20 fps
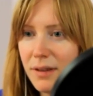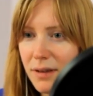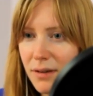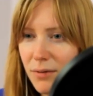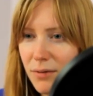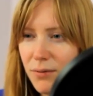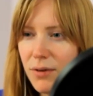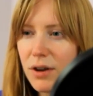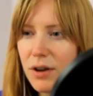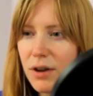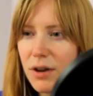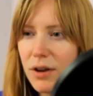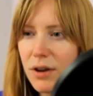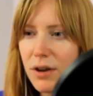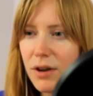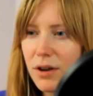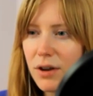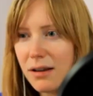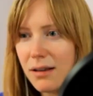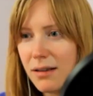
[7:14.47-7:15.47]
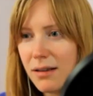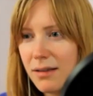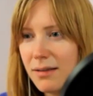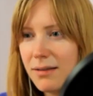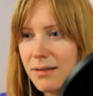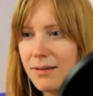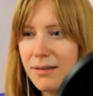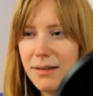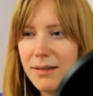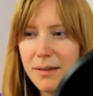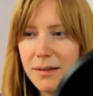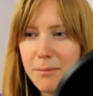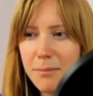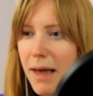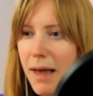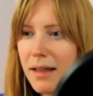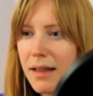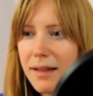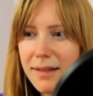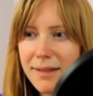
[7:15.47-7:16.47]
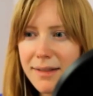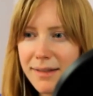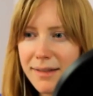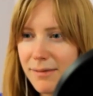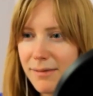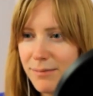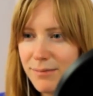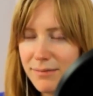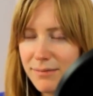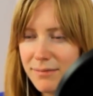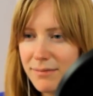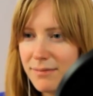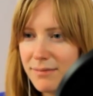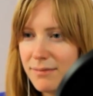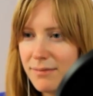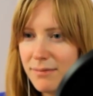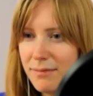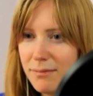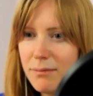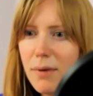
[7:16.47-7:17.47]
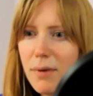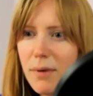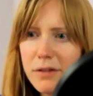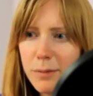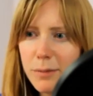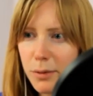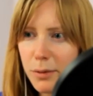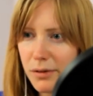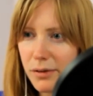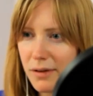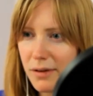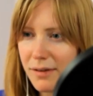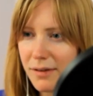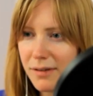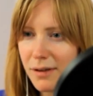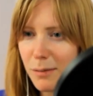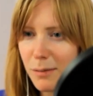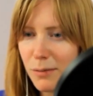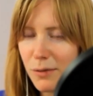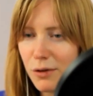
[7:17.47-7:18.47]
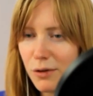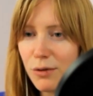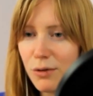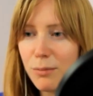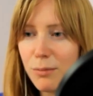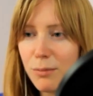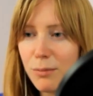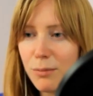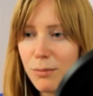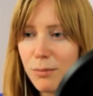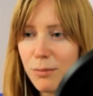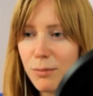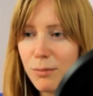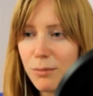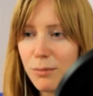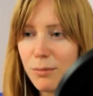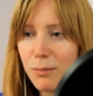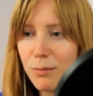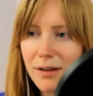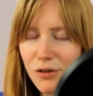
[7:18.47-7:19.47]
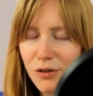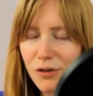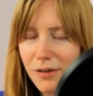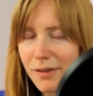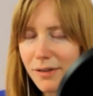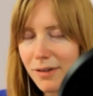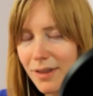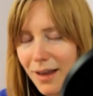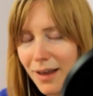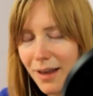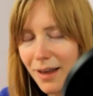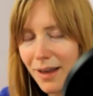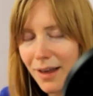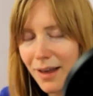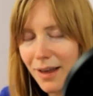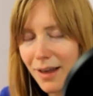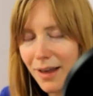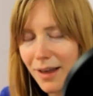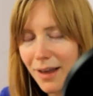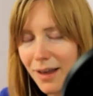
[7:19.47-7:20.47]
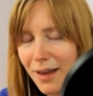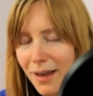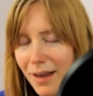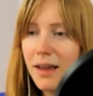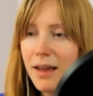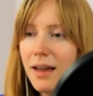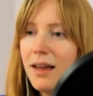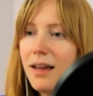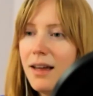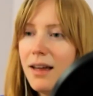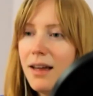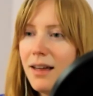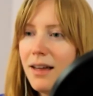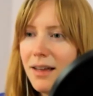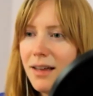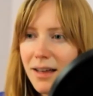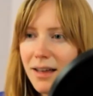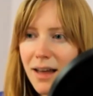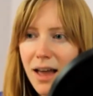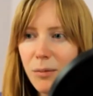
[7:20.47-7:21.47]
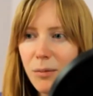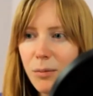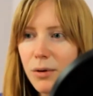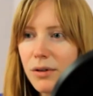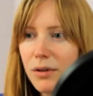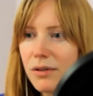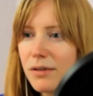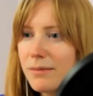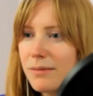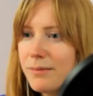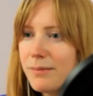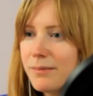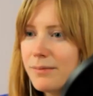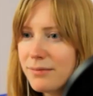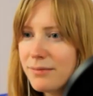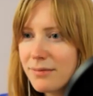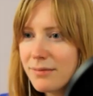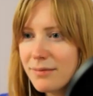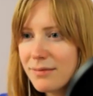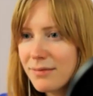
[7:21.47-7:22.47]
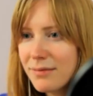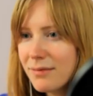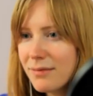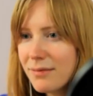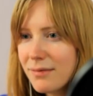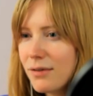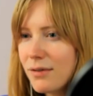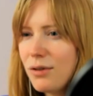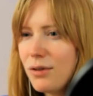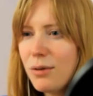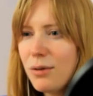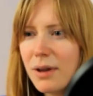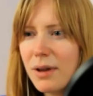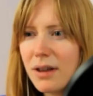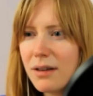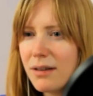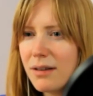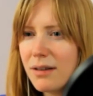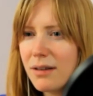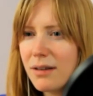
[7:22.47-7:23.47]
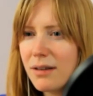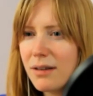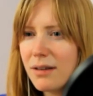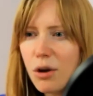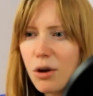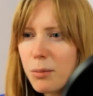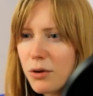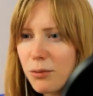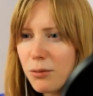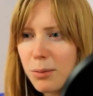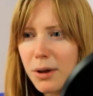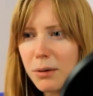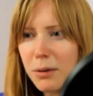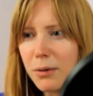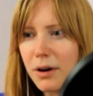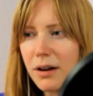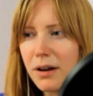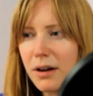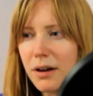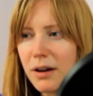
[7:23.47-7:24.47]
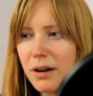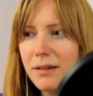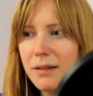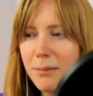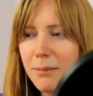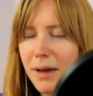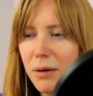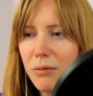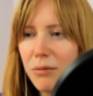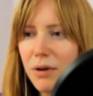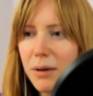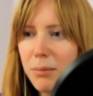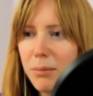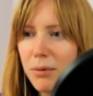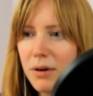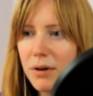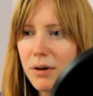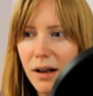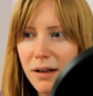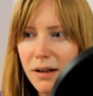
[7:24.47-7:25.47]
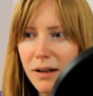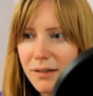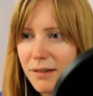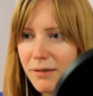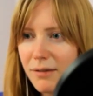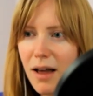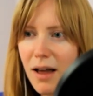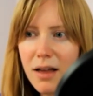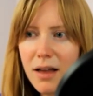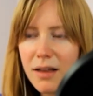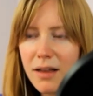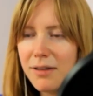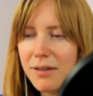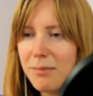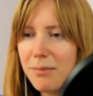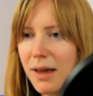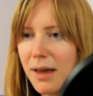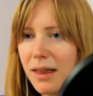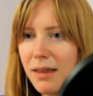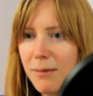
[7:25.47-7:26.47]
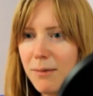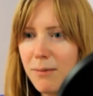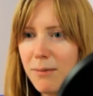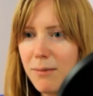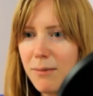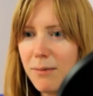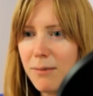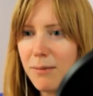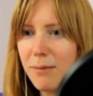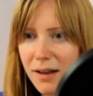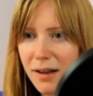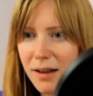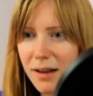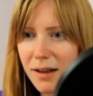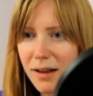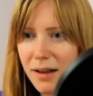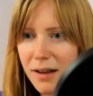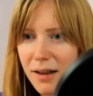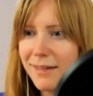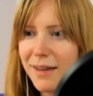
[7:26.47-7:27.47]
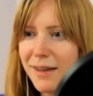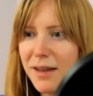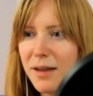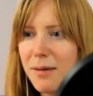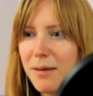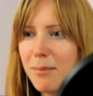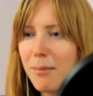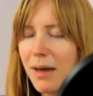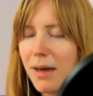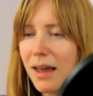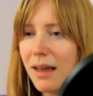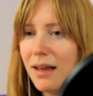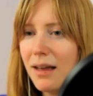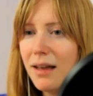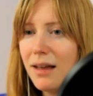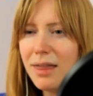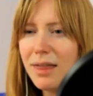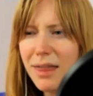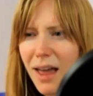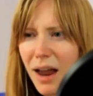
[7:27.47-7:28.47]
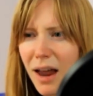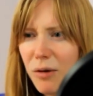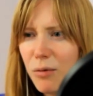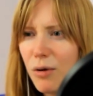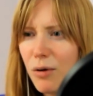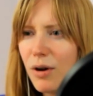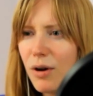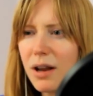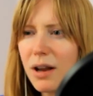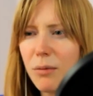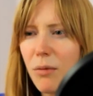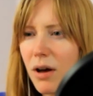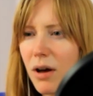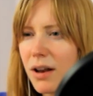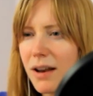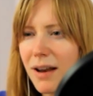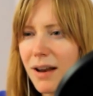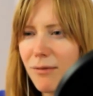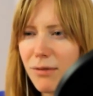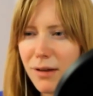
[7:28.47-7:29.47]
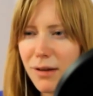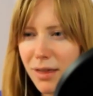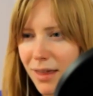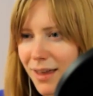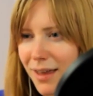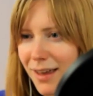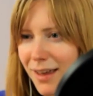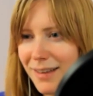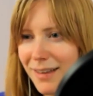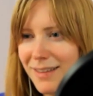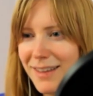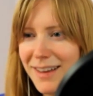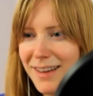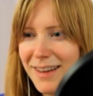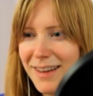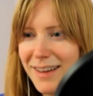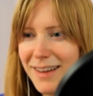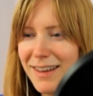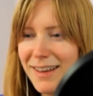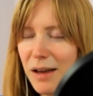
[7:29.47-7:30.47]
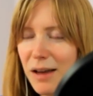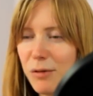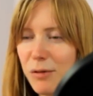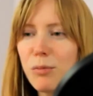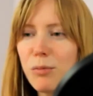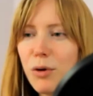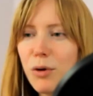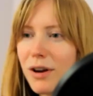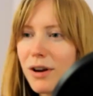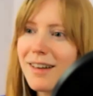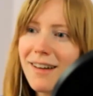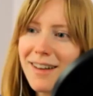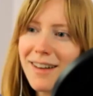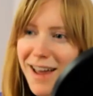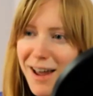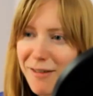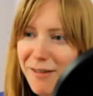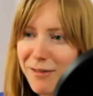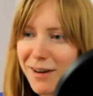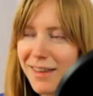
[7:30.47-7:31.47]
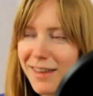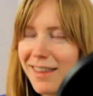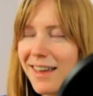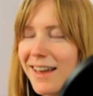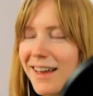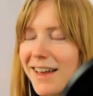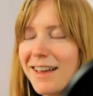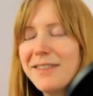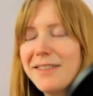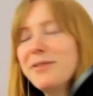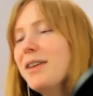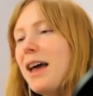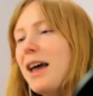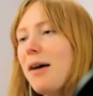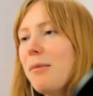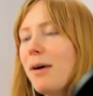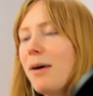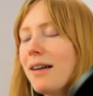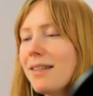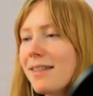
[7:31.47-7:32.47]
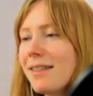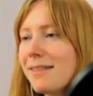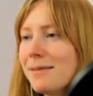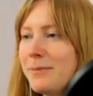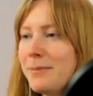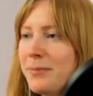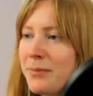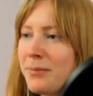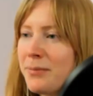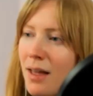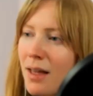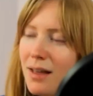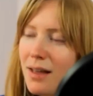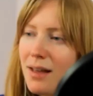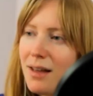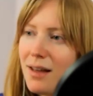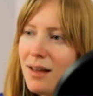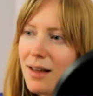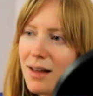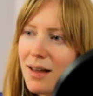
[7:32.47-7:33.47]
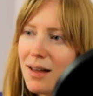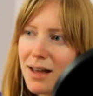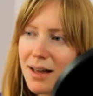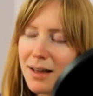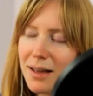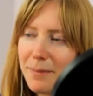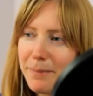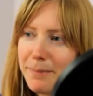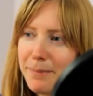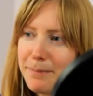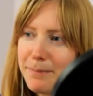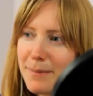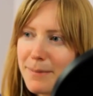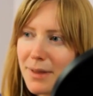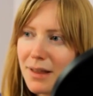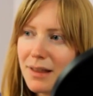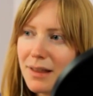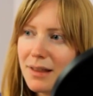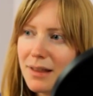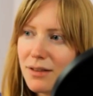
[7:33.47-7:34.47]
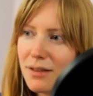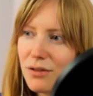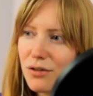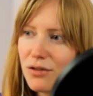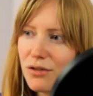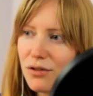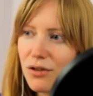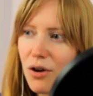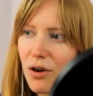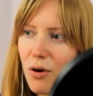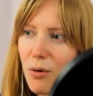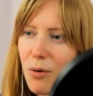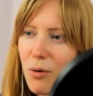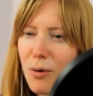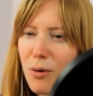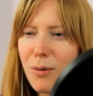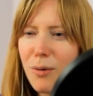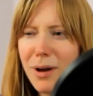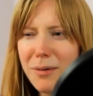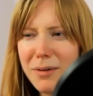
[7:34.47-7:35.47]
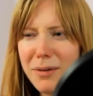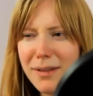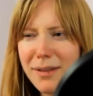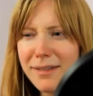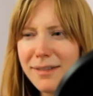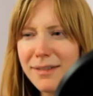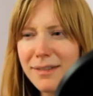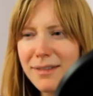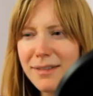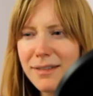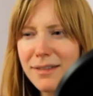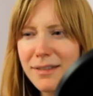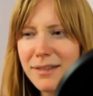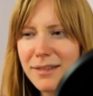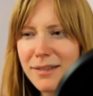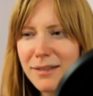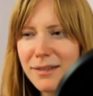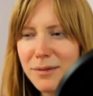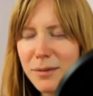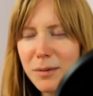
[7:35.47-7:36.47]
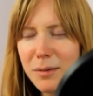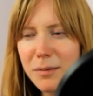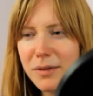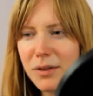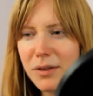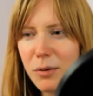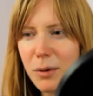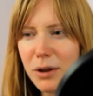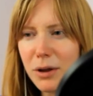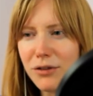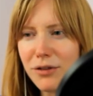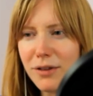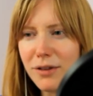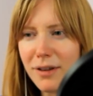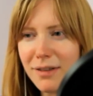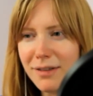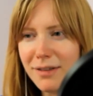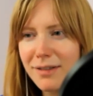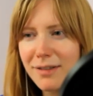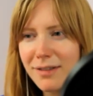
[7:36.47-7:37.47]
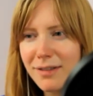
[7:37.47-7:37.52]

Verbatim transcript: figure out how to balance multiple systems. So the book's called It's Not Just Lyme because I was doing so much blood work, my reproductive health, my lymphatic system, my thyroid. I wanted everything. I was working on everything at once. Um, so what was what was the question?